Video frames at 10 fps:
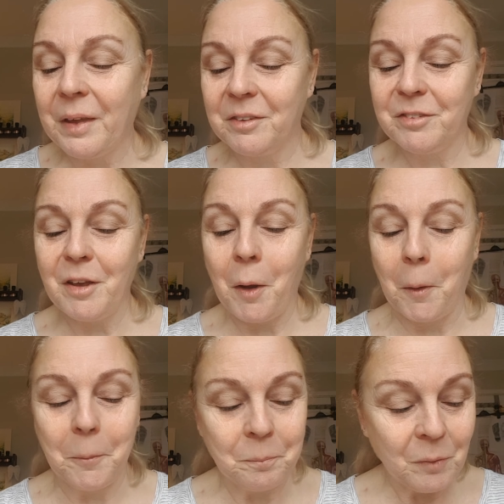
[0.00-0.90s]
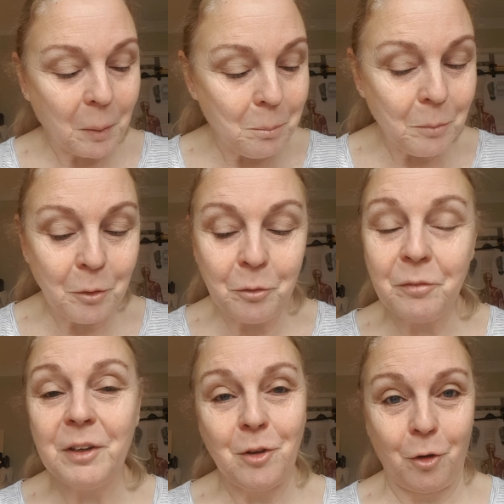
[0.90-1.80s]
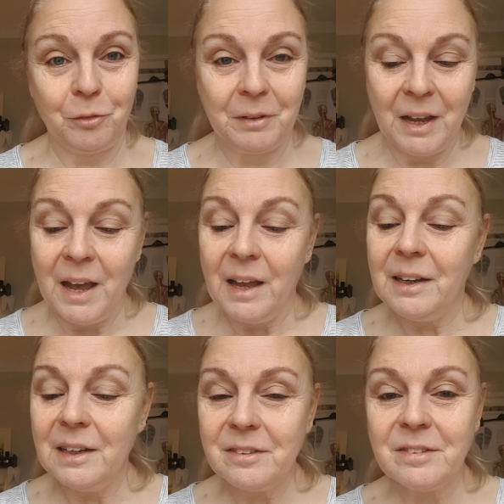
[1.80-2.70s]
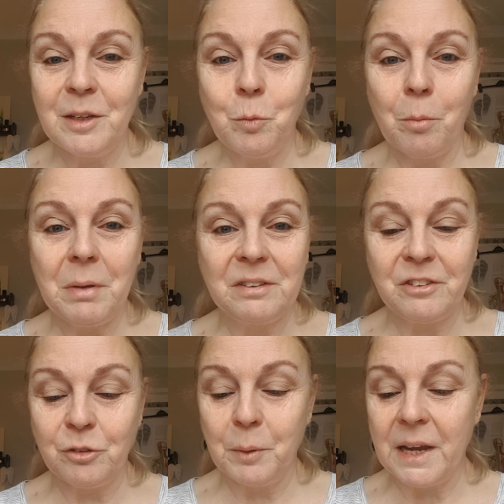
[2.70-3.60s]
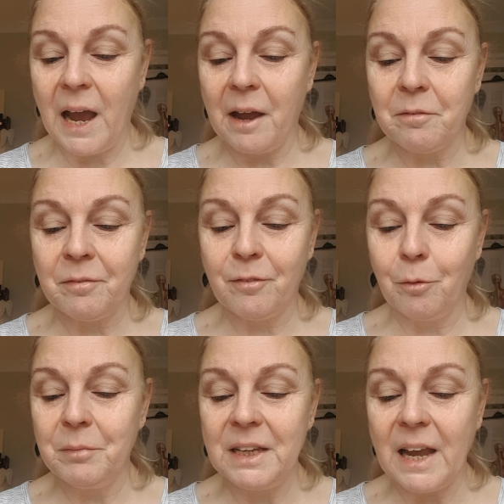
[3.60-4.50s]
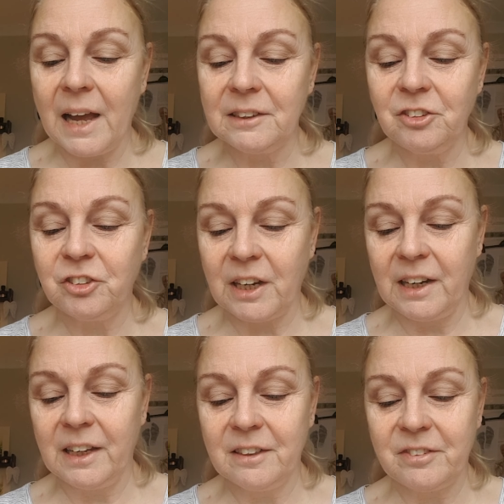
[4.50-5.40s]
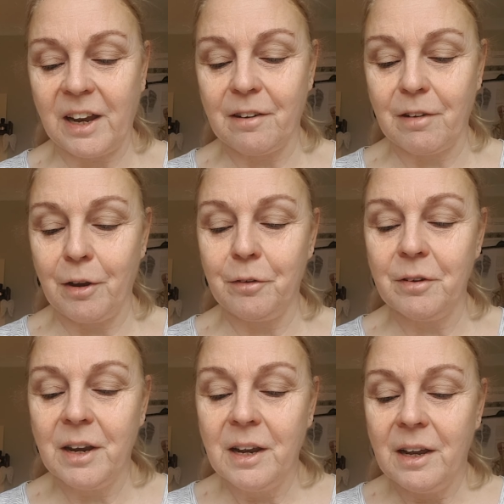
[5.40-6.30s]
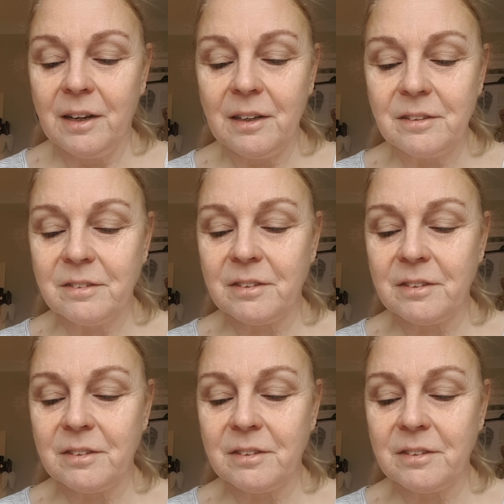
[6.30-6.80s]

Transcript: So, moving on, let's see what message we have from the Angelic Tarot. Let's